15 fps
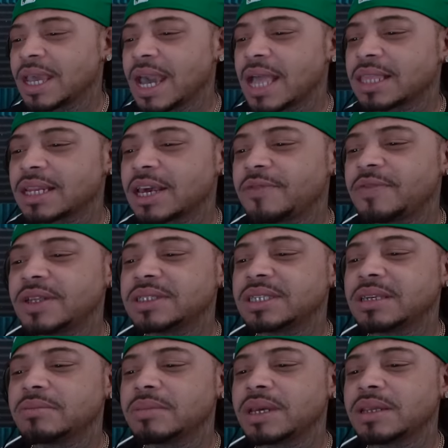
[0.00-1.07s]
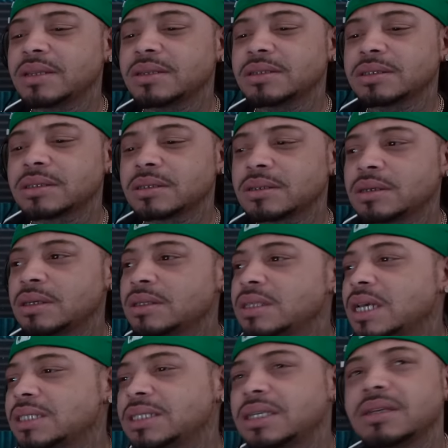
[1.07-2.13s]
After that 15 minutes,
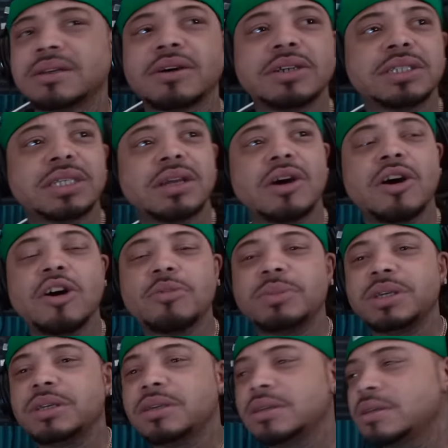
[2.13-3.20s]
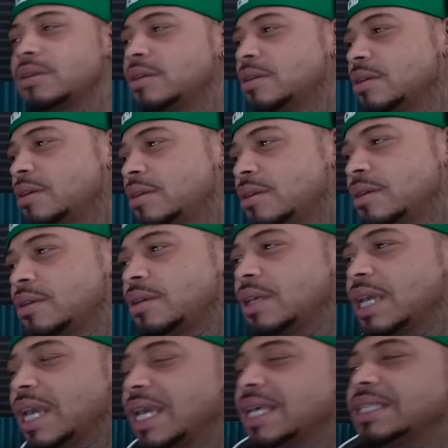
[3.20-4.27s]
Next thing you know, you see the homie
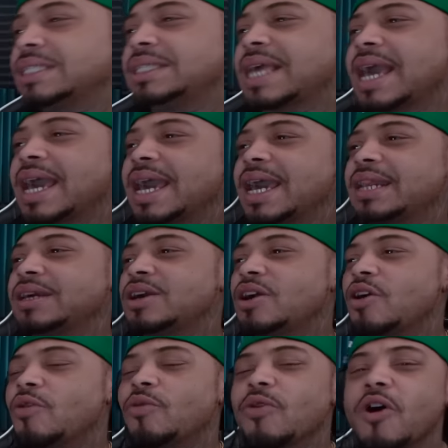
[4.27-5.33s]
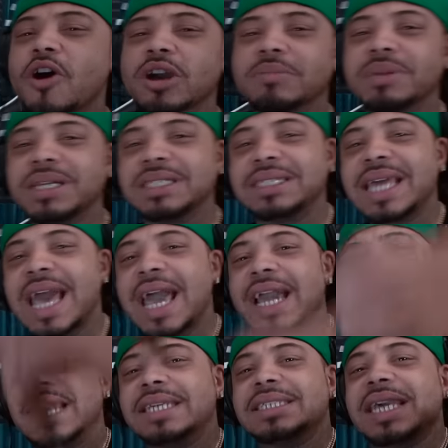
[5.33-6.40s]
and his dad walking, but his dad
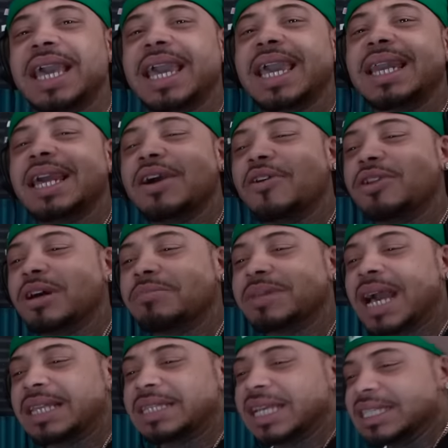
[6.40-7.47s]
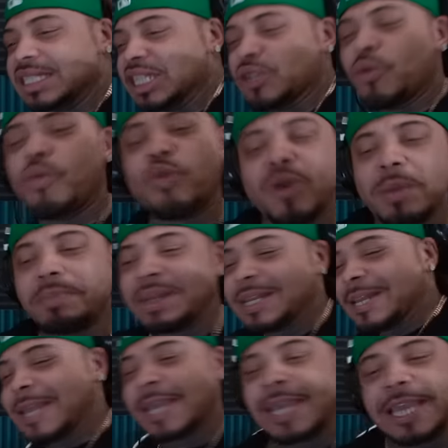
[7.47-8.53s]
got his hand held up like this, just
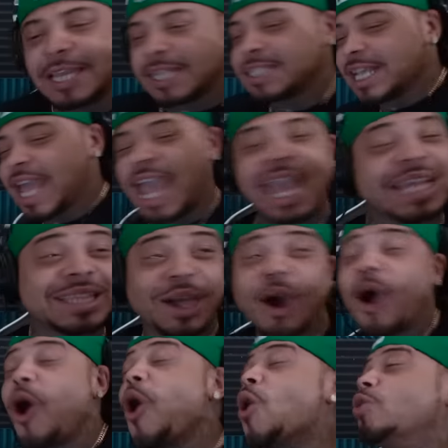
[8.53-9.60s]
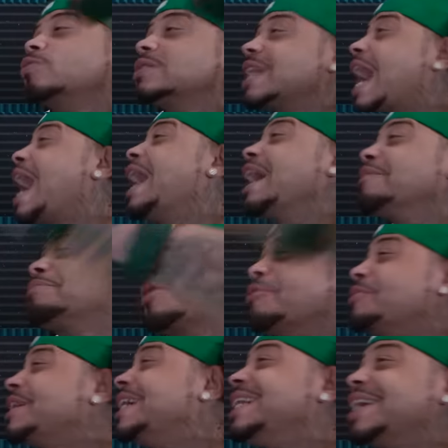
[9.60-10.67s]
whooping his the whole time, bro. We in